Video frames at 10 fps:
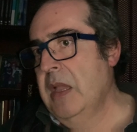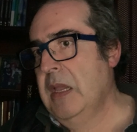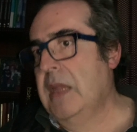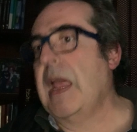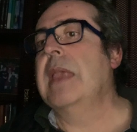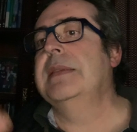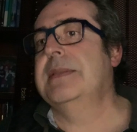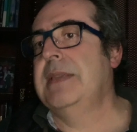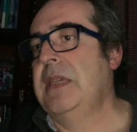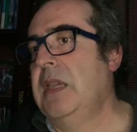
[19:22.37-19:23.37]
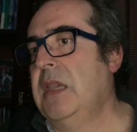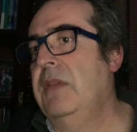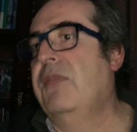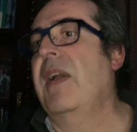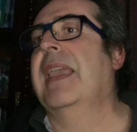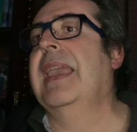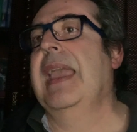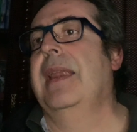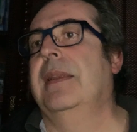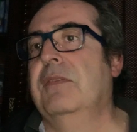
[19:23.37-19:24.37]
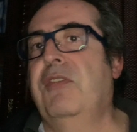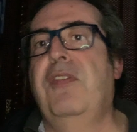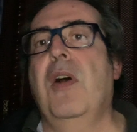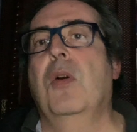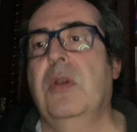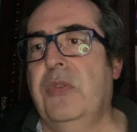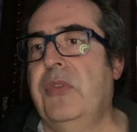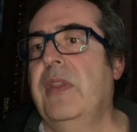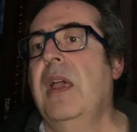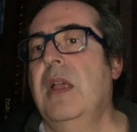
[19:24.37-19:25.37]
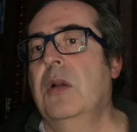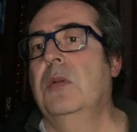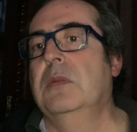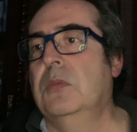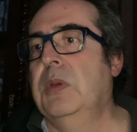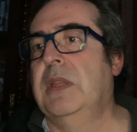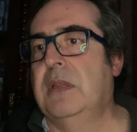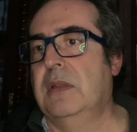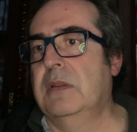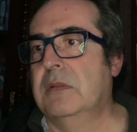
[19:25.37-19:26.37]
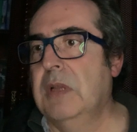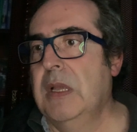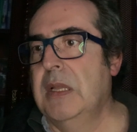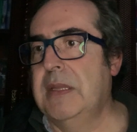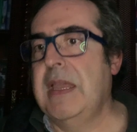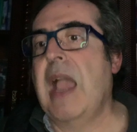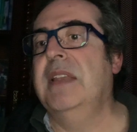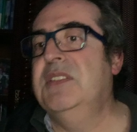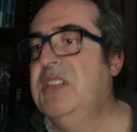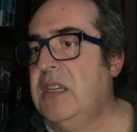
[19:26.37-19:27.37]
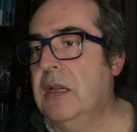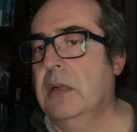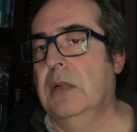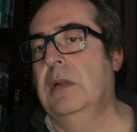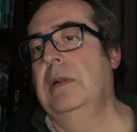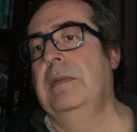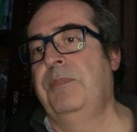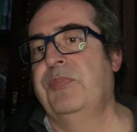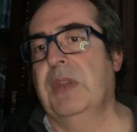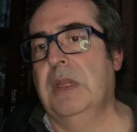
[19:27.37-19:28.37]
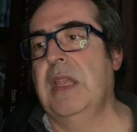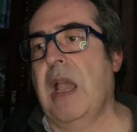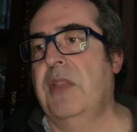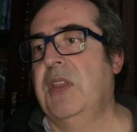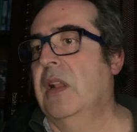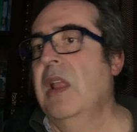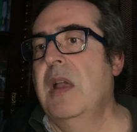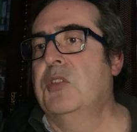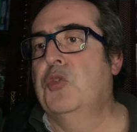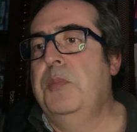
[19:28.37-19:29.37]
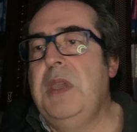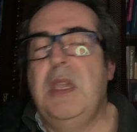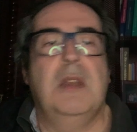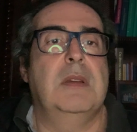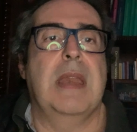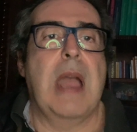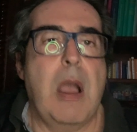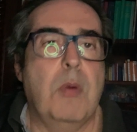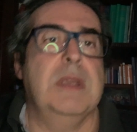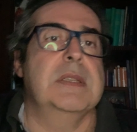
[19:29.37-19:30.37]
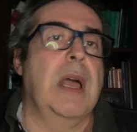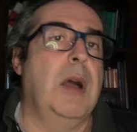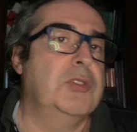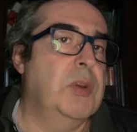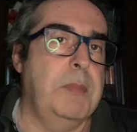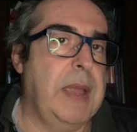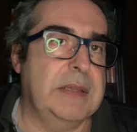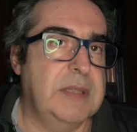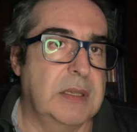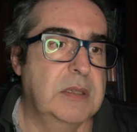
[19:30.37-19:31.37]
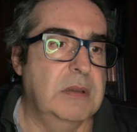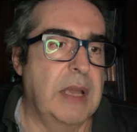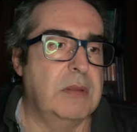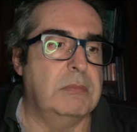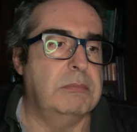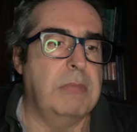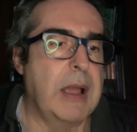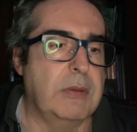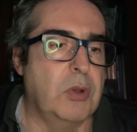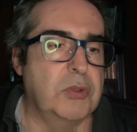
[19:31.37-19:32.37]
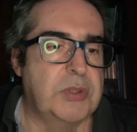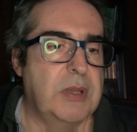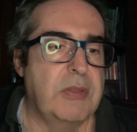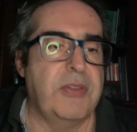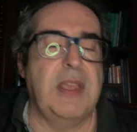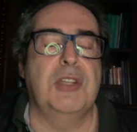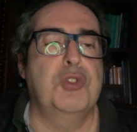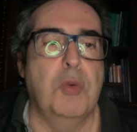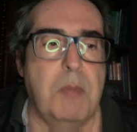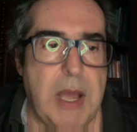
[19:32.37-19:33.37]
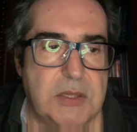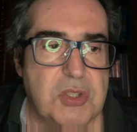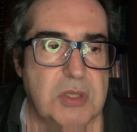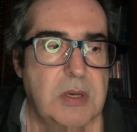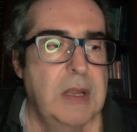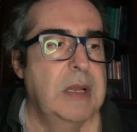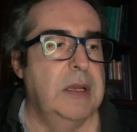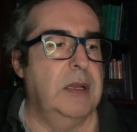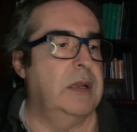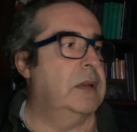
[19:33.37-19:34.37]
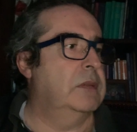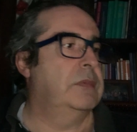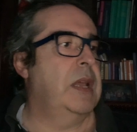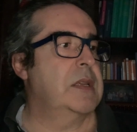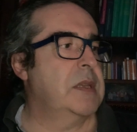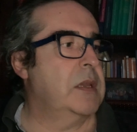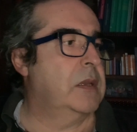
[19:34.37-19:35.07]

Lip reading: And I see if I can focus with the ideal. To me now is automatic. I don't think too much. There's